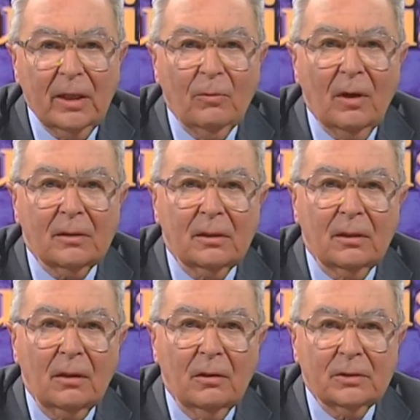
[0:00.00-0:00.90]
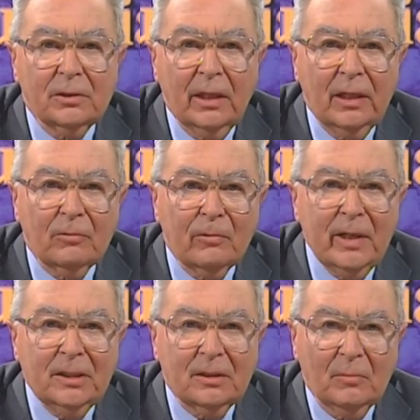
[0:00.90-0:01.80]
want to negotiate
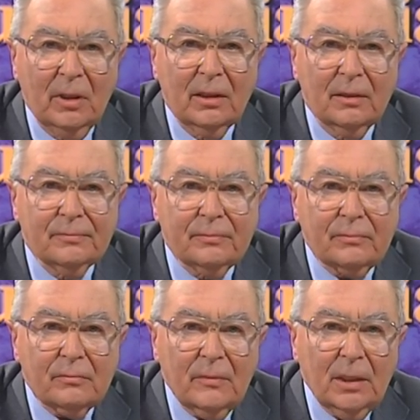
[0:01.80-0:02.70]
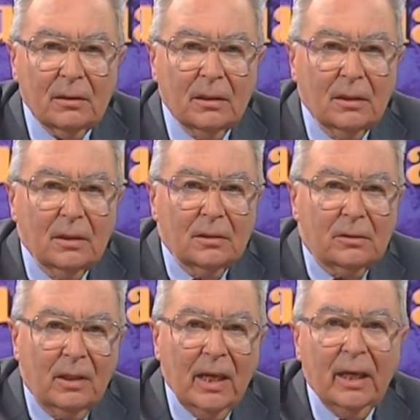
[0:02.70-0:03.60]
reasonably
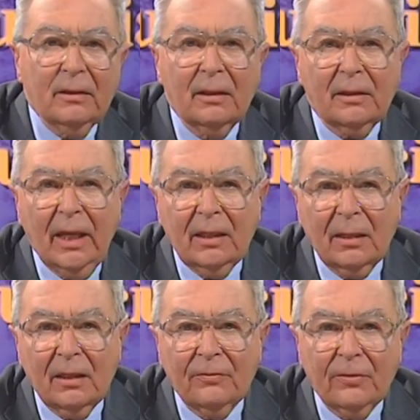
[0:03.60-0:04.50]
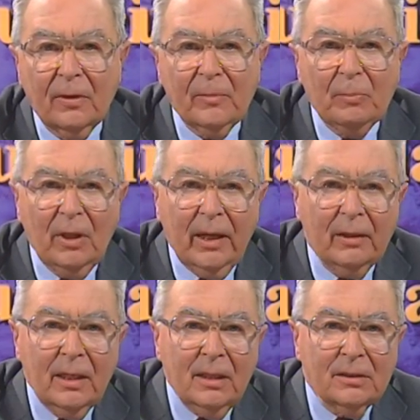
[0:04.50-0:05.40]
to the end that they can confirm the plan
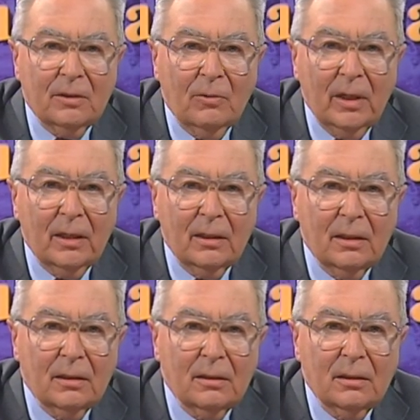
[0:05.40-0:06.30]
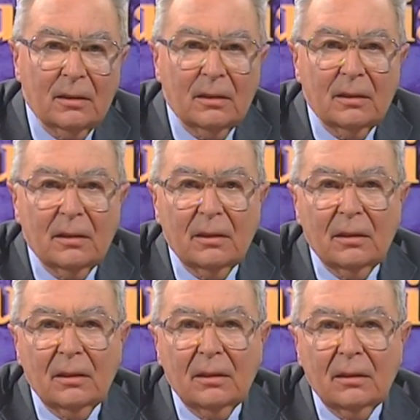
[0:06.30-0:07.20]
the easy way.
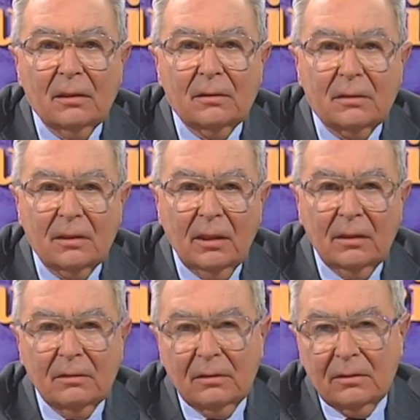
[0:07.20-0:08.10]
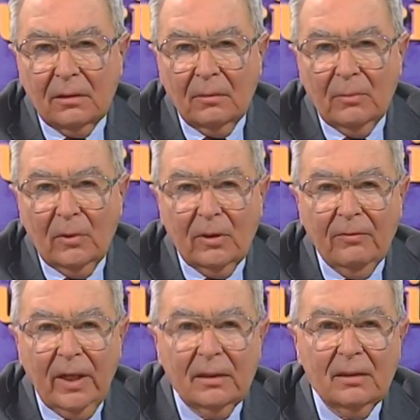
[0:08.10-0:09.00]
Seniors are
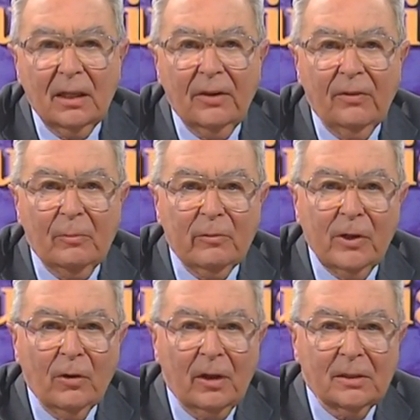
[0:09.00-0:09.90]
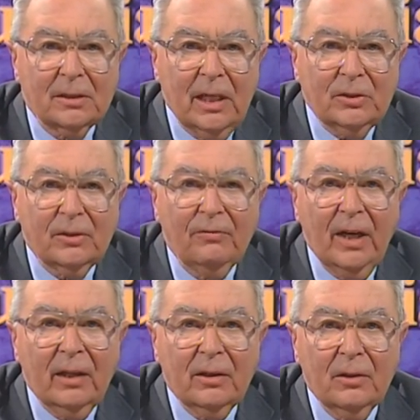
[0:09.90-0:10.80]
motivated to give up reorganization
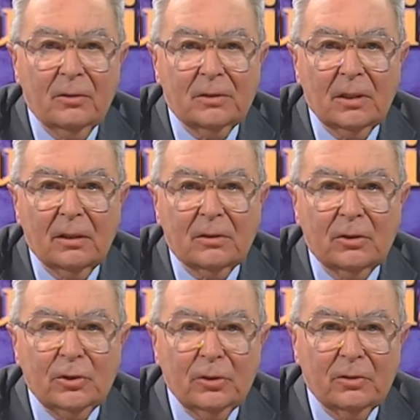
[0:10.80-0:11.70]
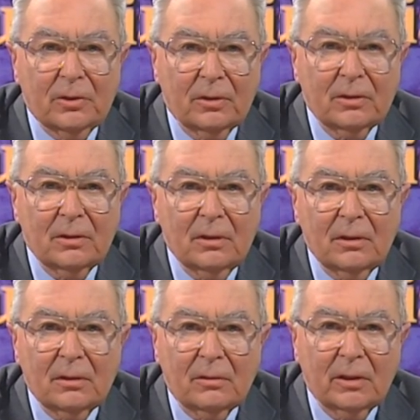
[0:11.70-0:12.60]
values to juniors
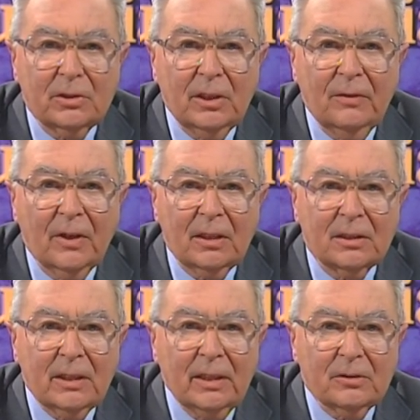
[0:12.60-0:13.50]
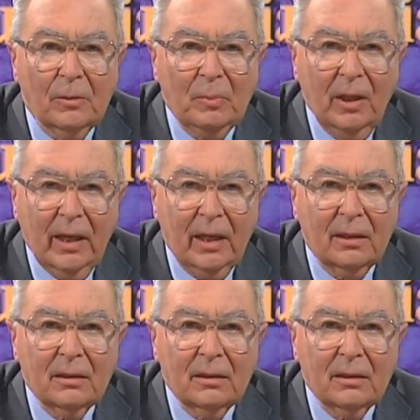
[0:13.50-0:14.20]
to achieve a consensual plan